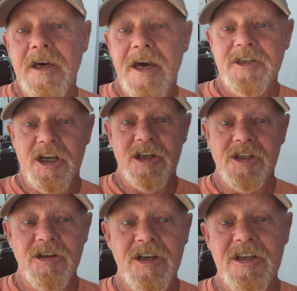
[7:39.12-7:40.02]
as you can
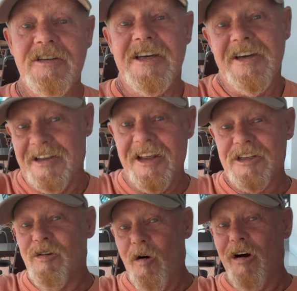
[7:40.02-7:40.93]
see,
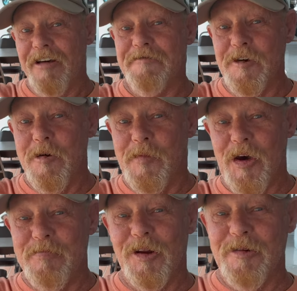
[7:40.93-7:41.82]
there's quite a few
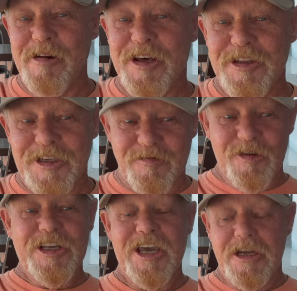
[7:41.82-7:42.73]
people around this
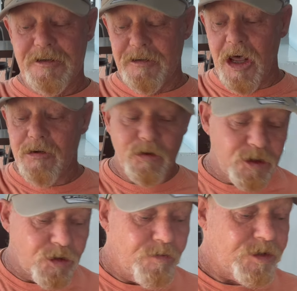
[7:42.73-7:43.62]
weekend. Local
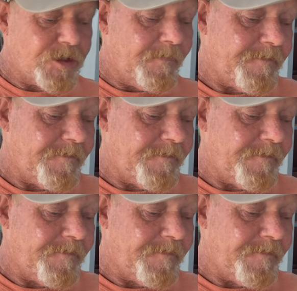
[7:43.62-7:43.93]
tourism